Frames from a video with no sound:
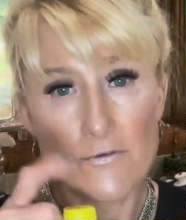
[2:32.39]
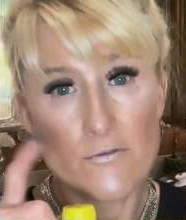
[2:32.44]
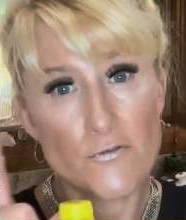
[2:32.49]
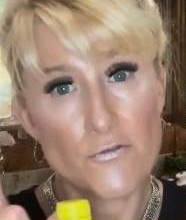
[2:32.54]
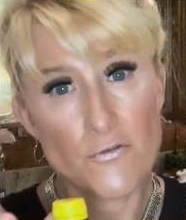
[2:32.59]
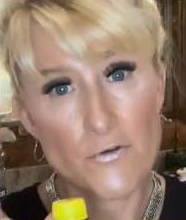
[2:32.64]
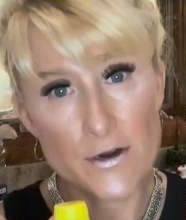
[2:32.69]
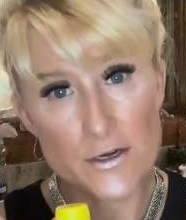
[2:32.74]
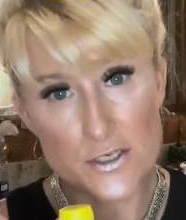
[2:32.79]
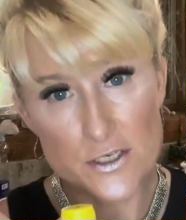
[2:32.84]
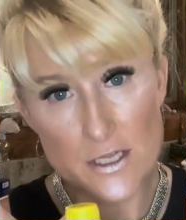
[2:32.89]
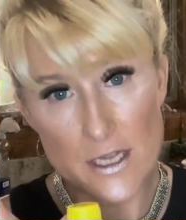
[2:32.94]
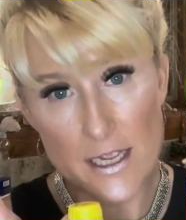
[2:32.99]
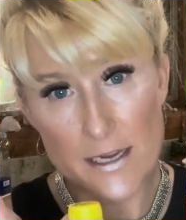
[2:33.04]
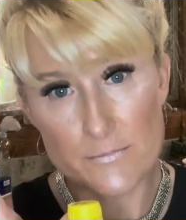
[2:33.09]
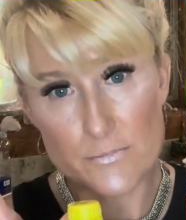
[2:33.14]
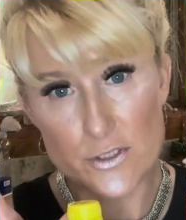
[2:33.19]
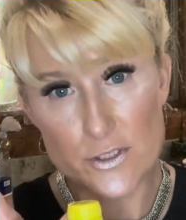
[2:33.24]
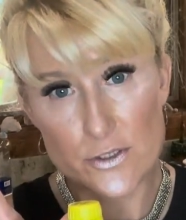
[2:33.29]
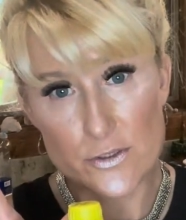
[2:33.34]
Fresh
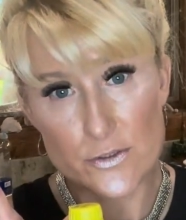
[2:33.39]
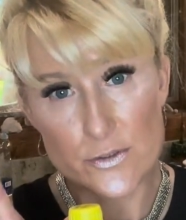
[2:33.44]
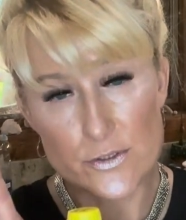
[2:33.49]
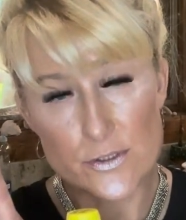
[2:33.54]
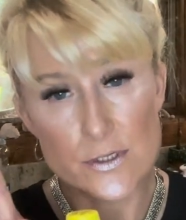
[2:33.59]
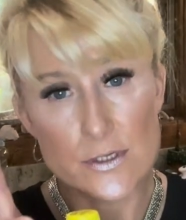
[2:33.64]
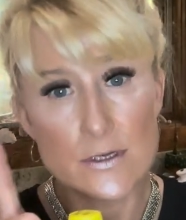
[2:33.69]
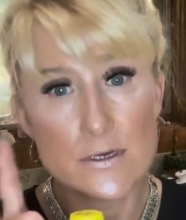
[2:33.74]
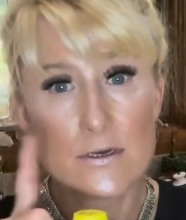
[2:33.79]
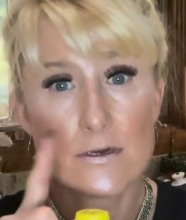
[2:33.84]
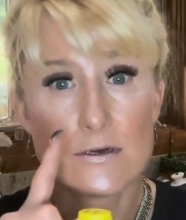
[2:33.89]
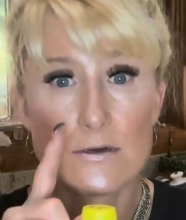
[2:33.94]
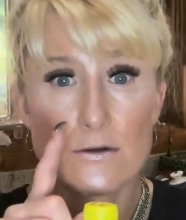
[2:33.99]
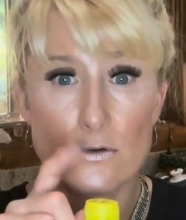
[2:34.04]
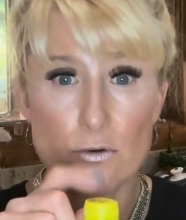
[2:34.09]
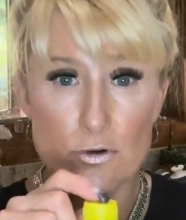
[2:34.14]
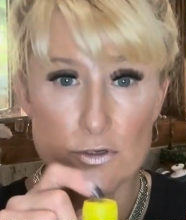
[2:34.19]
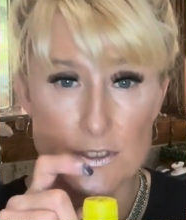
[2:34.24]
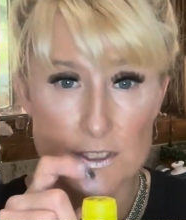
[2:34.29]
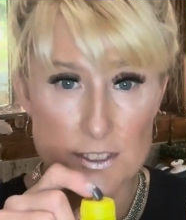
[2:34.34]
lime juice
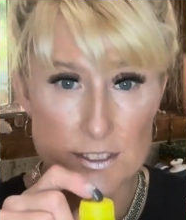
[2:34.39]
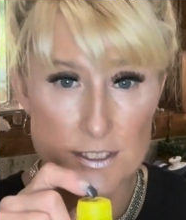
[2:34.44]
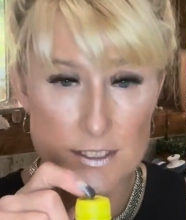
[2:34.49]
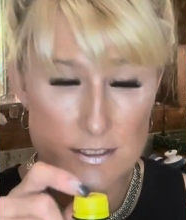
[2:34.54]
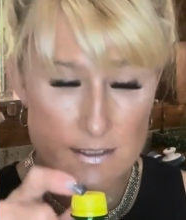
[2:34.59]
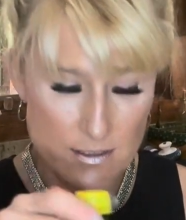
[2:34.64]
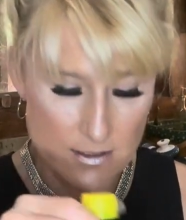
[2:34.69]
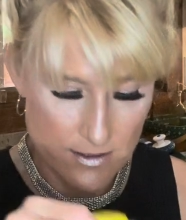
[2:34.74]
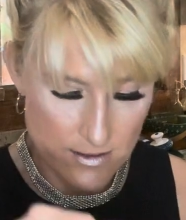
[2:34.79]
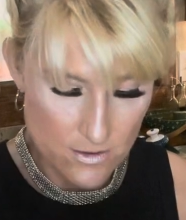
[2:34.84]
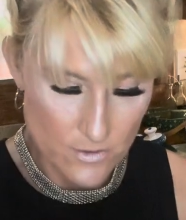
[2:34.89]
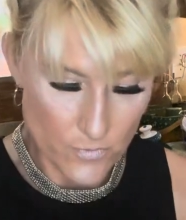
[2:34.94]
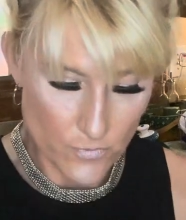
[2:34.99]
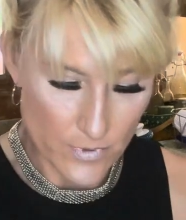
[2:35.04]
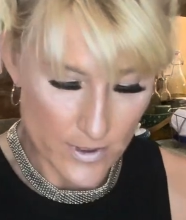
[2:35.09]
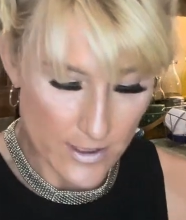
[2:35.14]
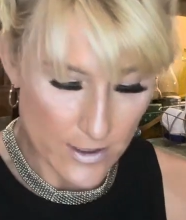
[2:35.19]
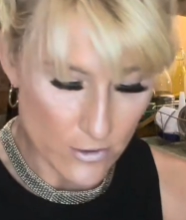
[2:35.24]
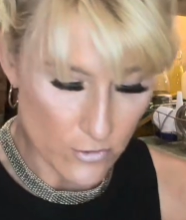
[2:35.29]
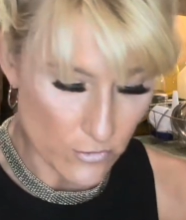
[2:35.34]
or just
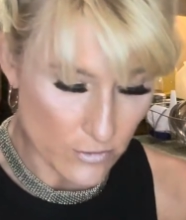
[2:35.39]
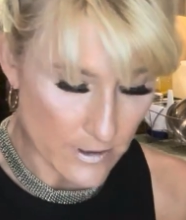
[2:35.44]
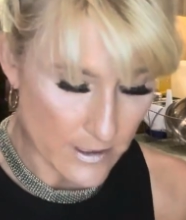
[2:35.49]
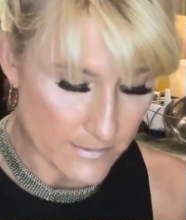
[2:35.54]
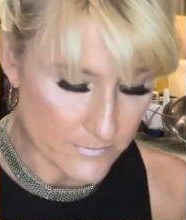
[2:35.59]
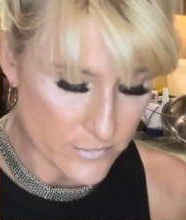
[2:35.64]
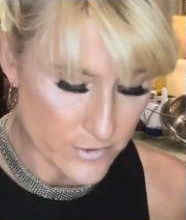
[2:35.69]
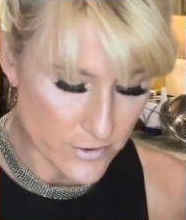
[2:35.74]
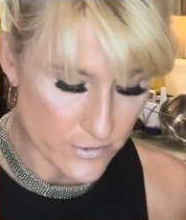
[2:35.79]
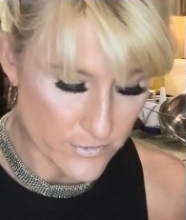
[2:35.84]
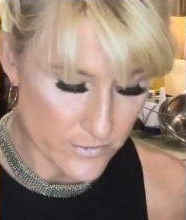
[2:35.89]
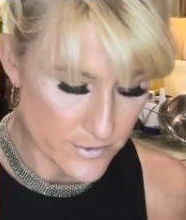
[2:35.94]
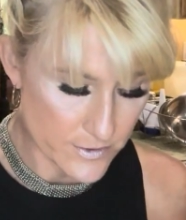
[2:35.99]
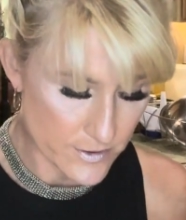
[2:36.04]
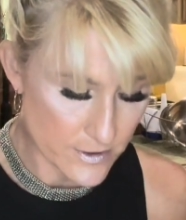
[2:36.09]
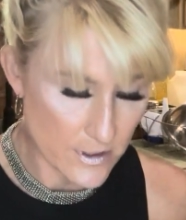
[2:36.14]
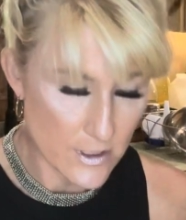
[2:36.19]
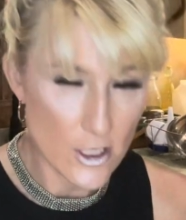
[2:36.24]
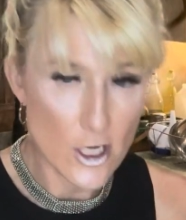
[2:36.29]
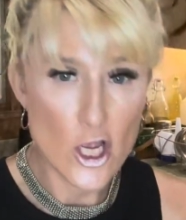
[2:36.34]
regular lime juice.